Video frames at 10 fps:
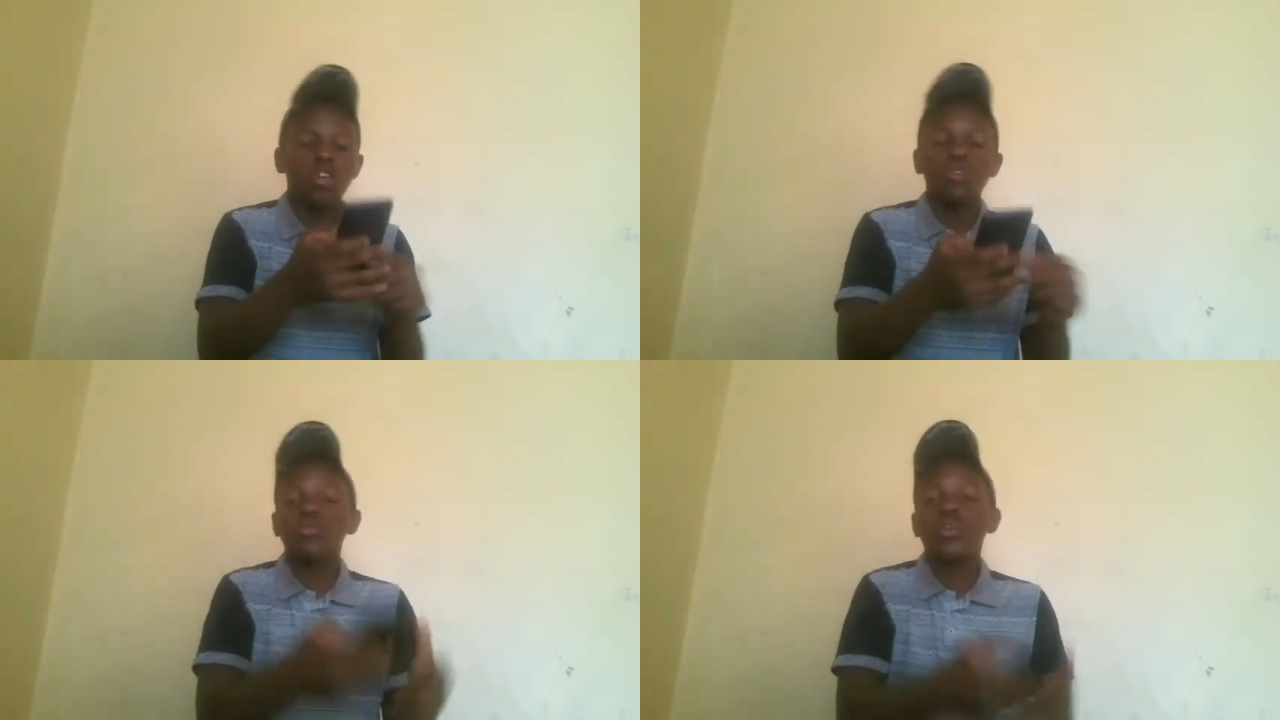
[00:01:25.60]

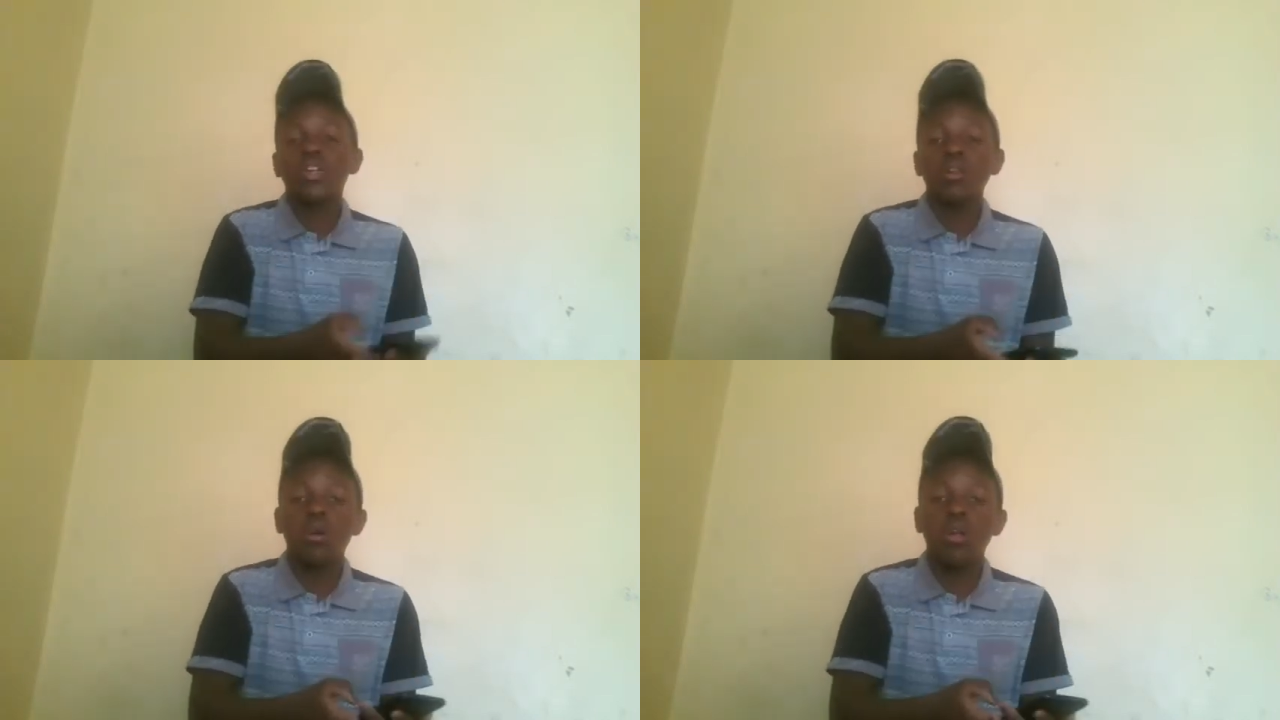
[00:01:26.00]
You can
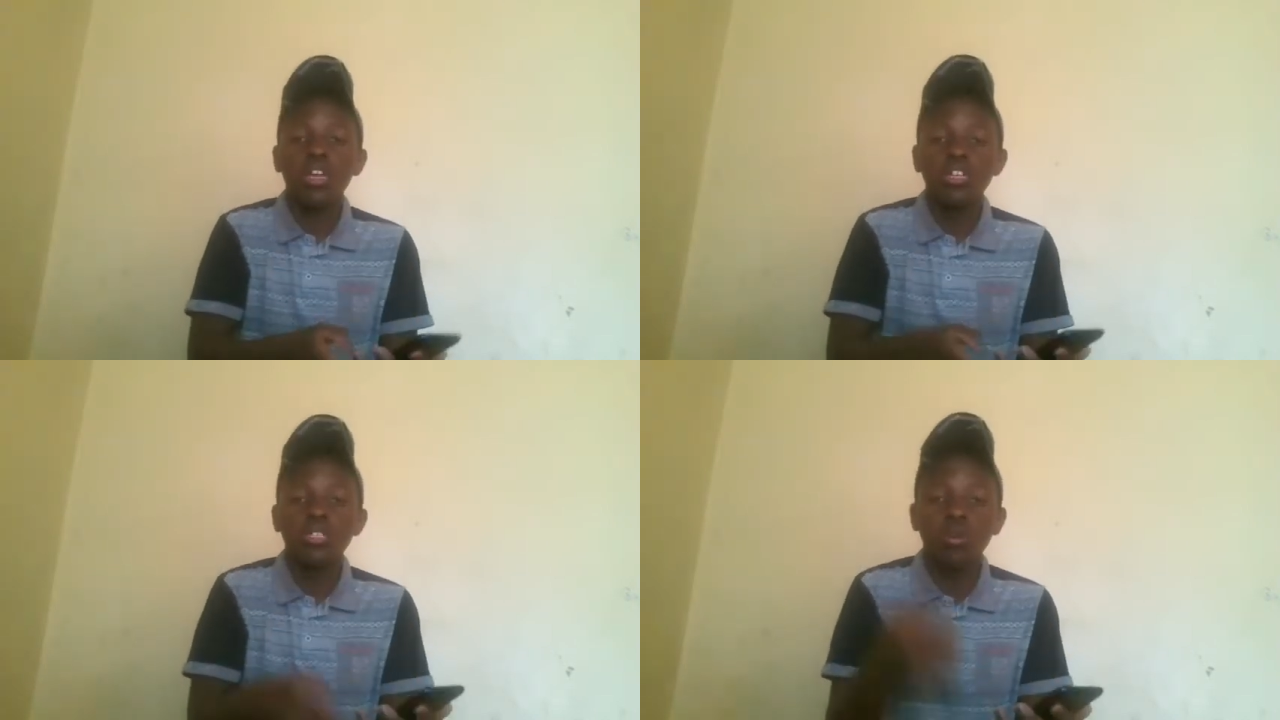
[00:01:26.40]

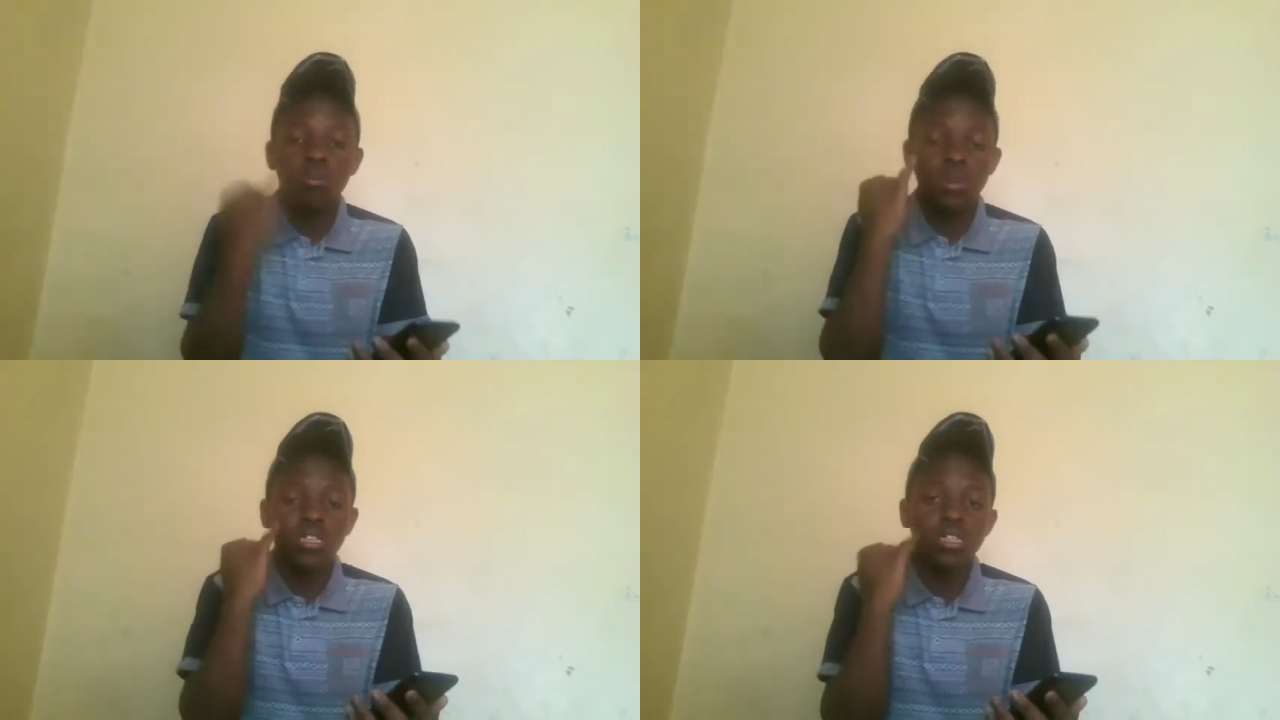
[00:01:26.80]
collect your
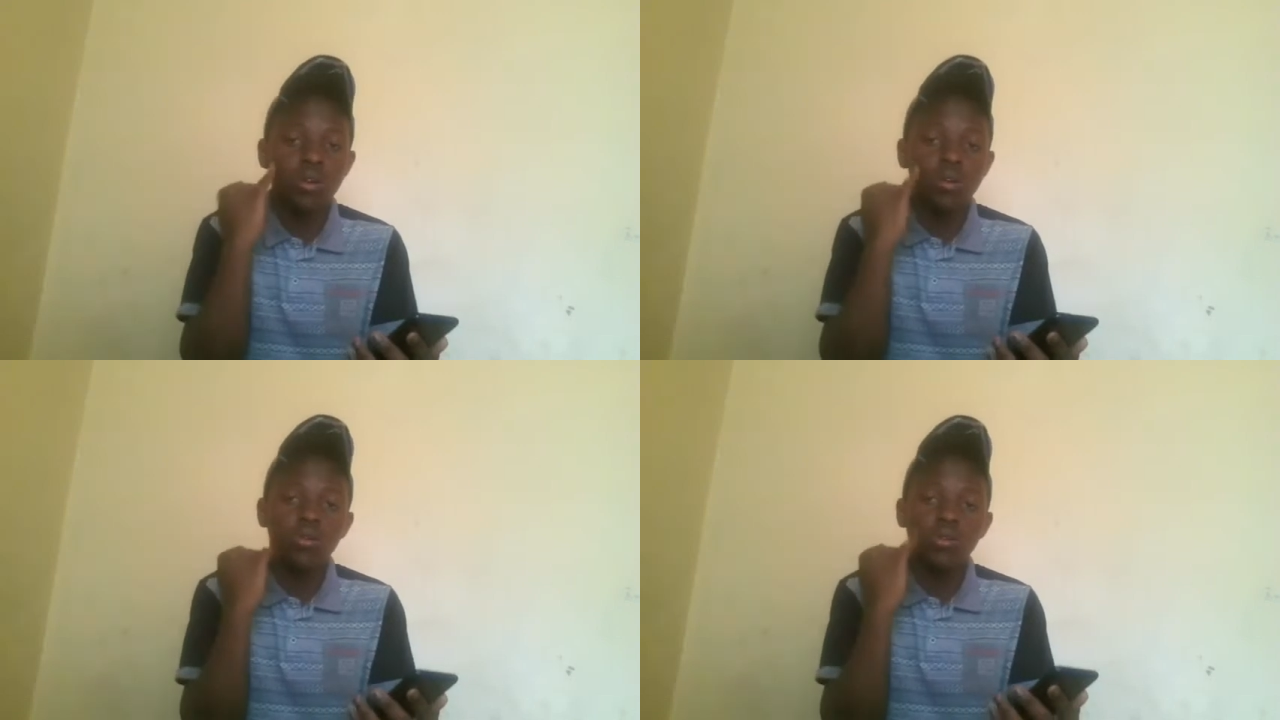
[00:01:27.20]
money
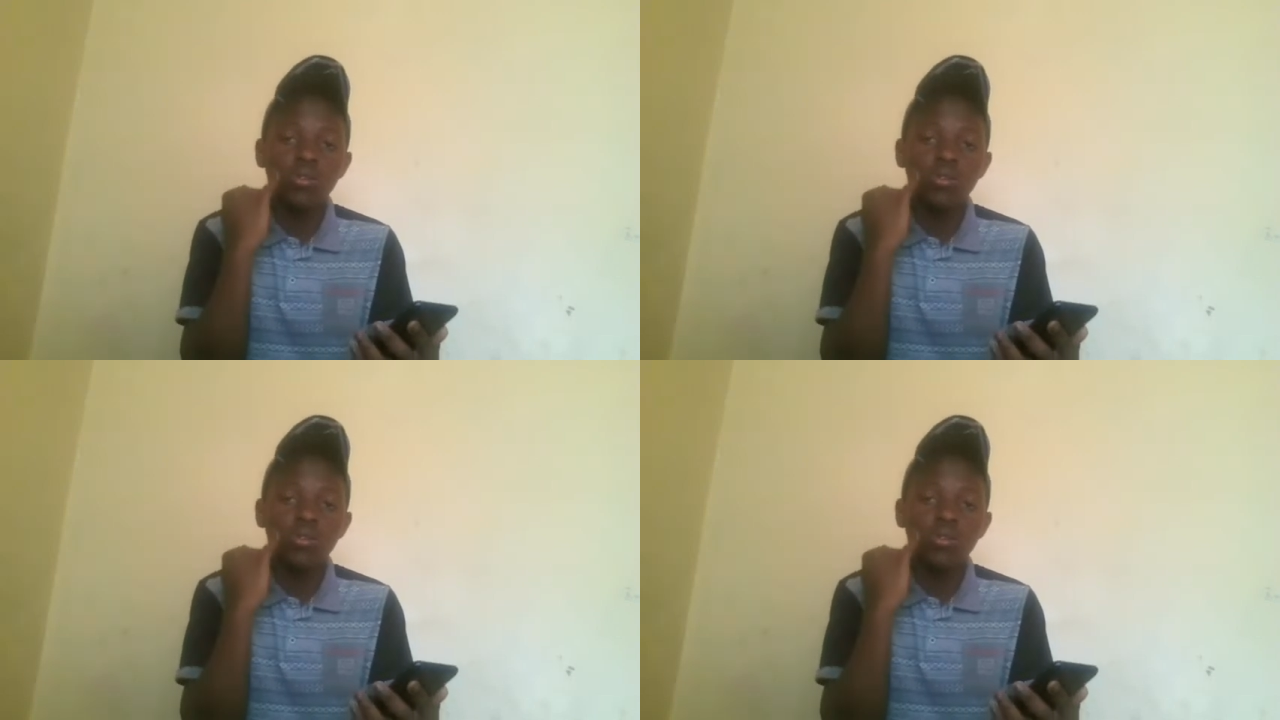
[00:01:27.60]
on